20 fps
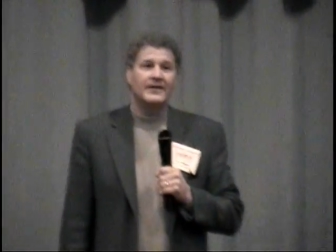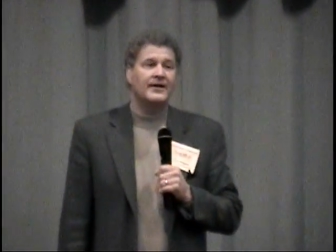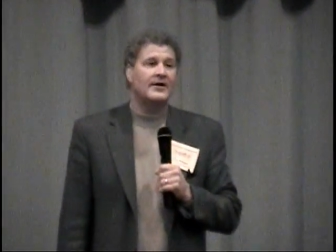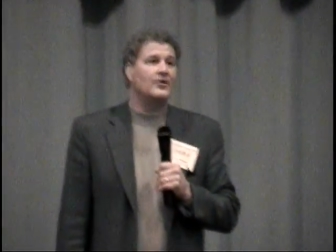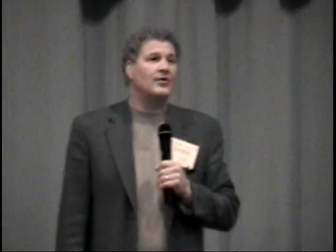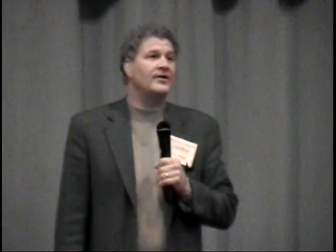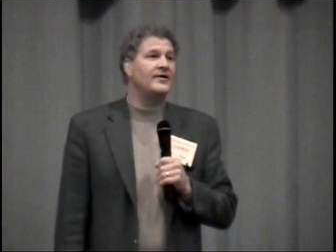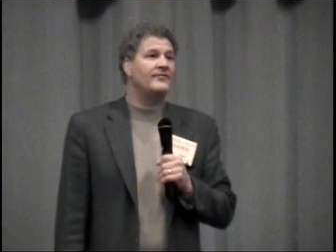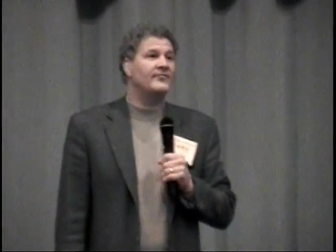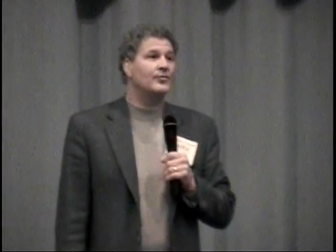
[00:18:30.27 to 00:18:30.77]
They
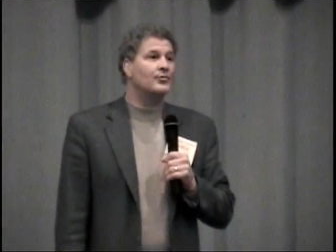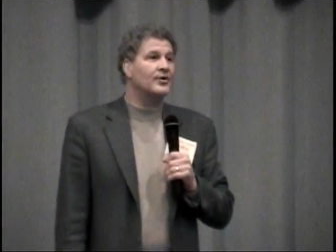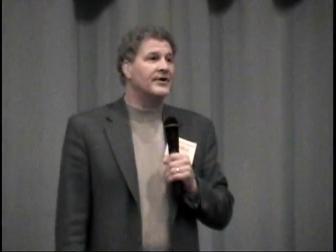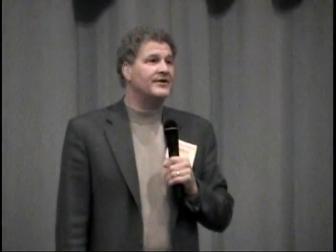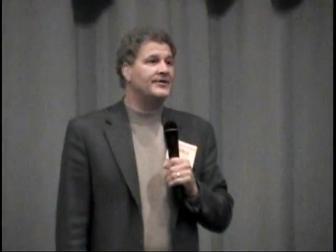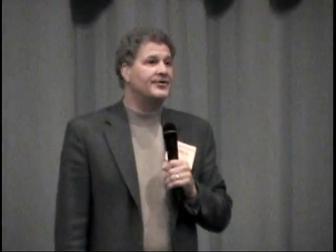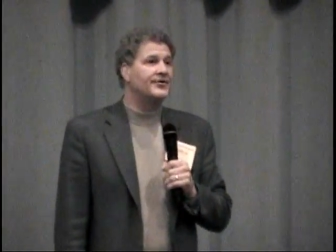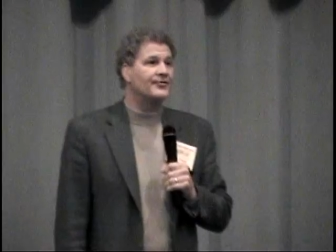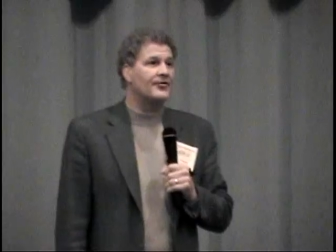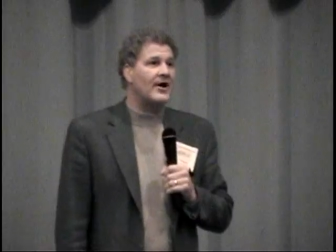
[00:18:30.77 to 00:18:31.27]
don't even
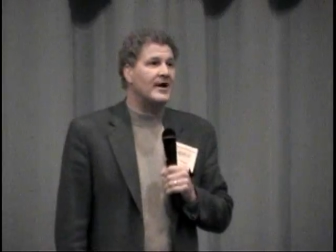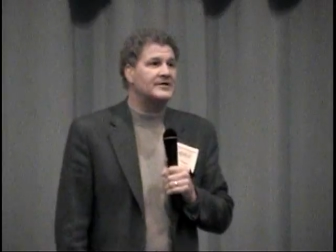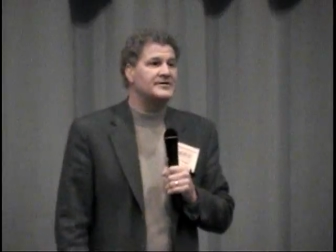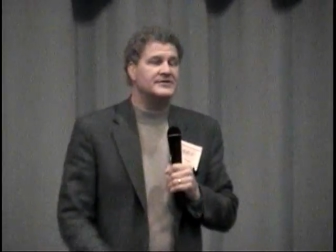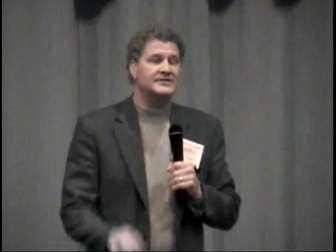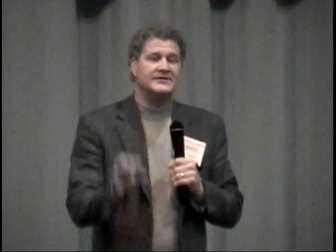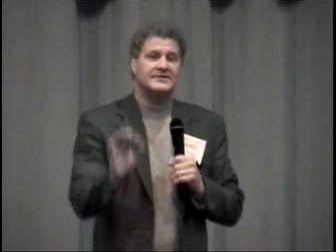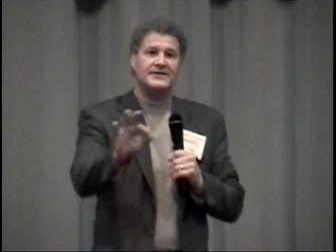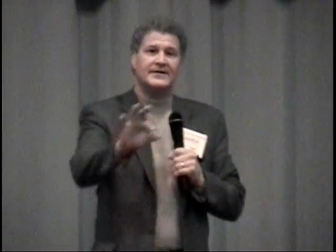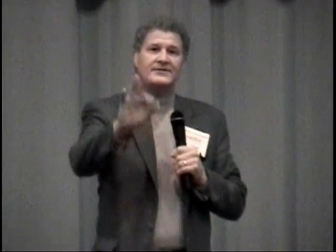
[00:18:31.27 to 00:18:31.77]
read the
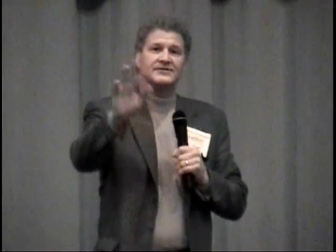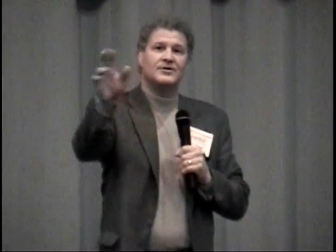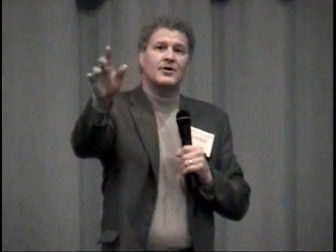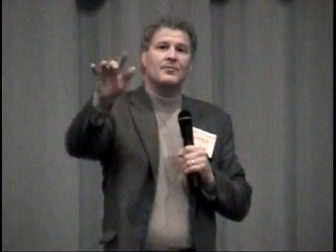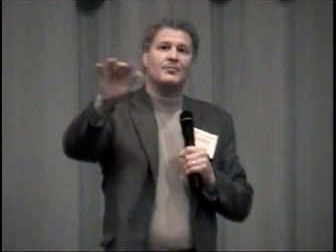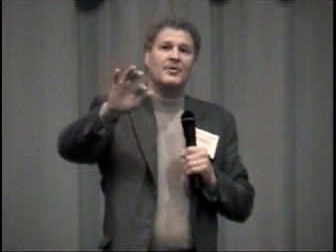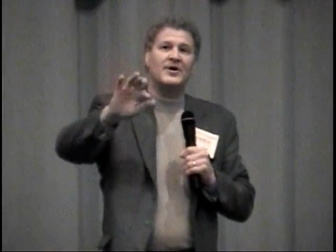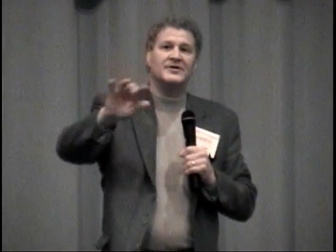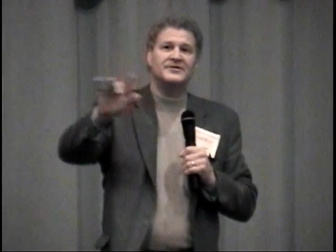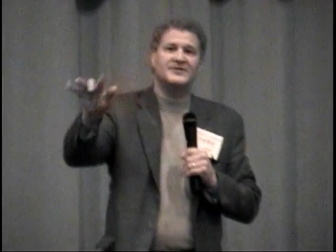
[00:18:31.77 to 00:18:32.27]
directions. They
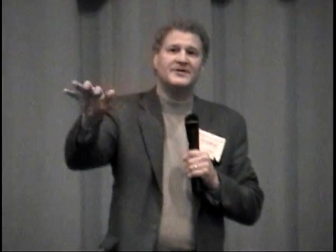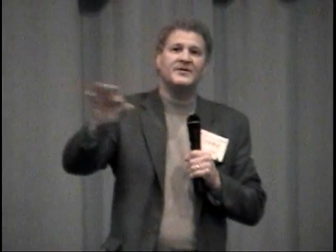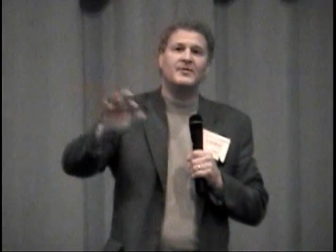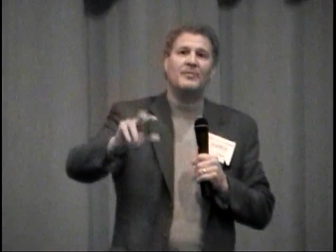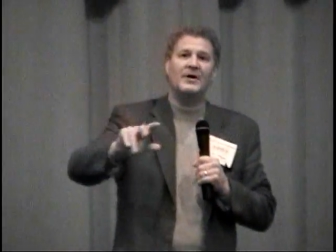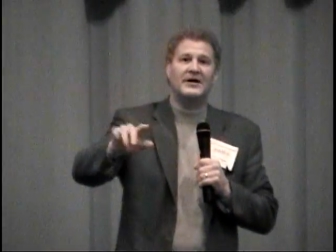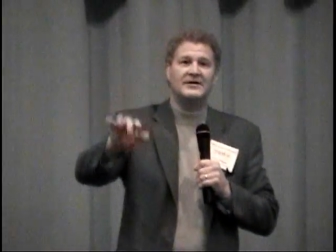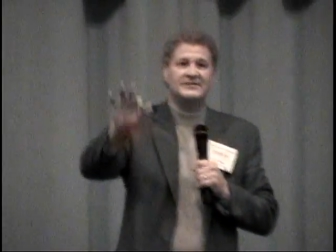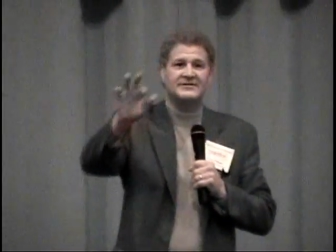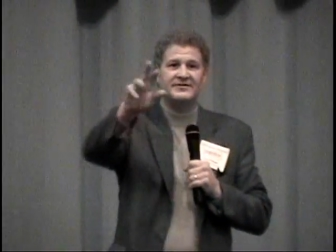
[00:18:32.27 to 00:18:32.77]
start punching
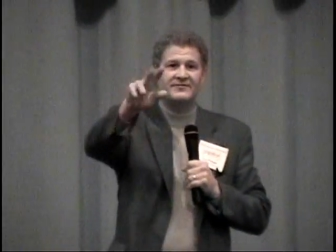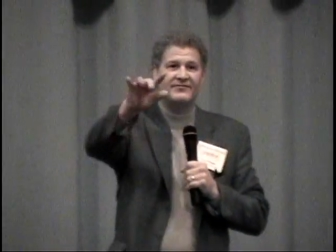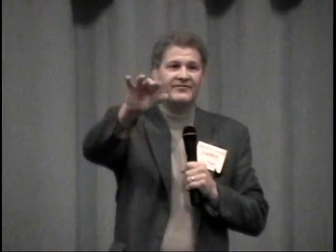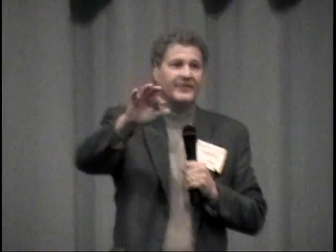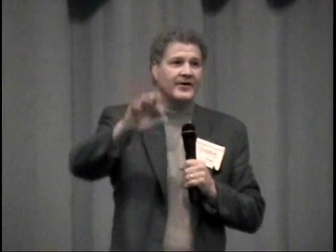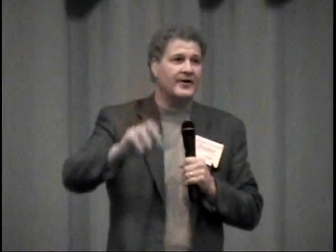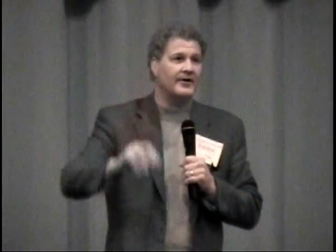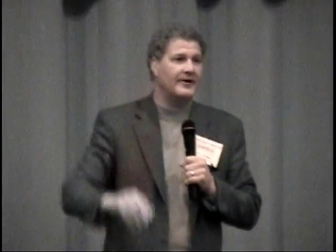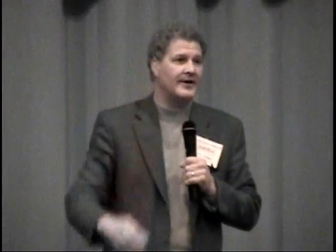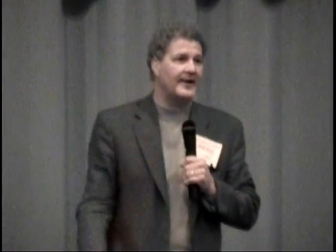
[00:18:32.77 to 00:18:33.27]
the buttons
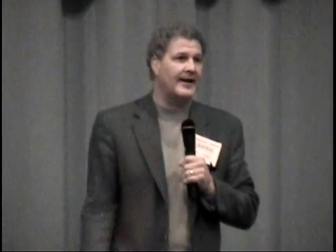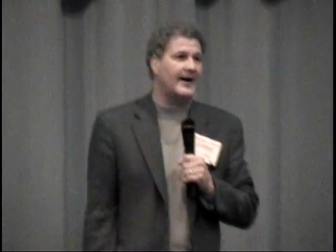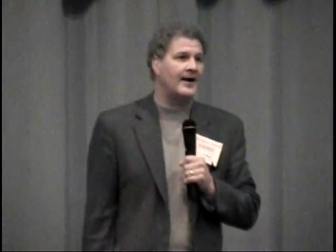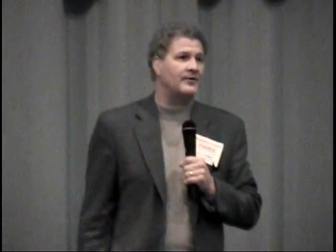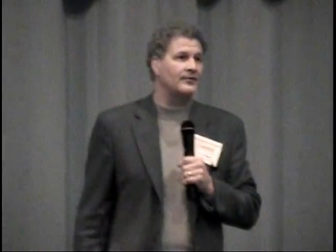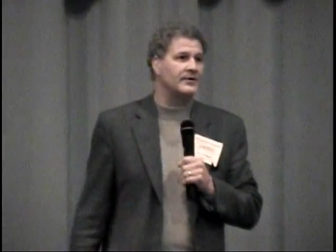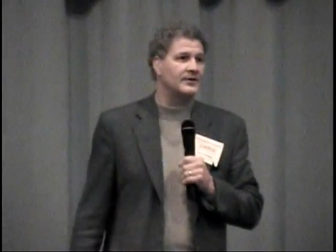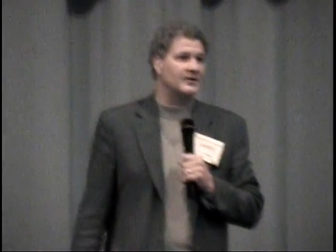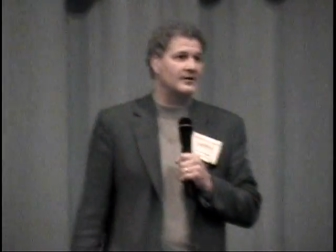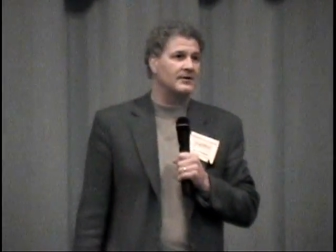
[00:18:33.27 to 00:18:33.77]
and figuring it
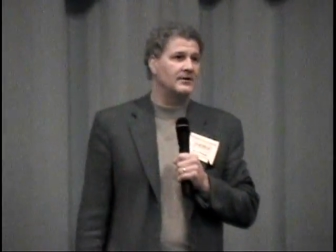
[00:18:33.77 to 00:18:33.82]
out.